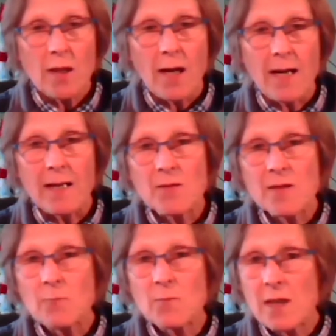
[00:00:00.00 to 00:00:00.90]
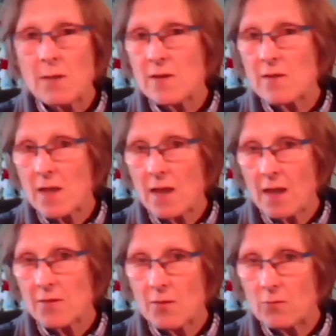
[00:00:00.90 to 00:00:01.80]
And sometimes as they
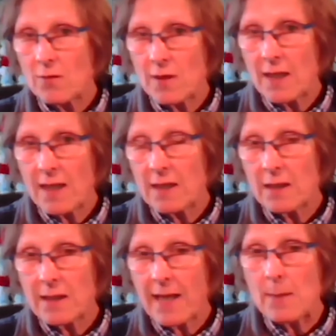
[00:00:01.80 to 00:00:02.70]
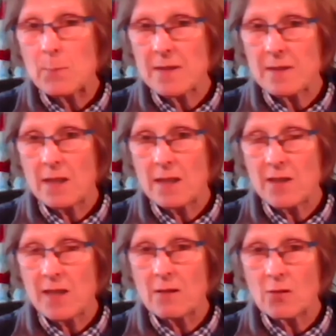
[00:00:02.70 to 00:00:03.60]
get older, they get little gaps in their
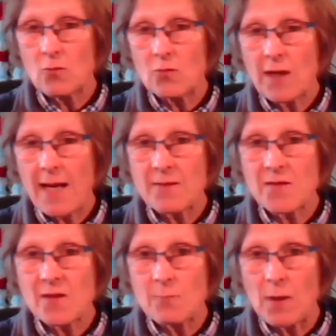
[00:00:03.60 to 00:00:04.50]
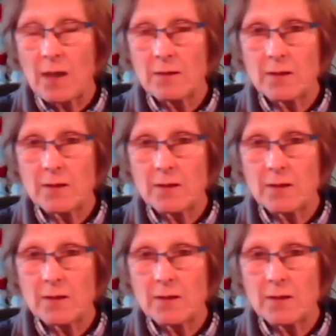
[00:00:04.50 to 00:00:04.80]
teeth called diastema,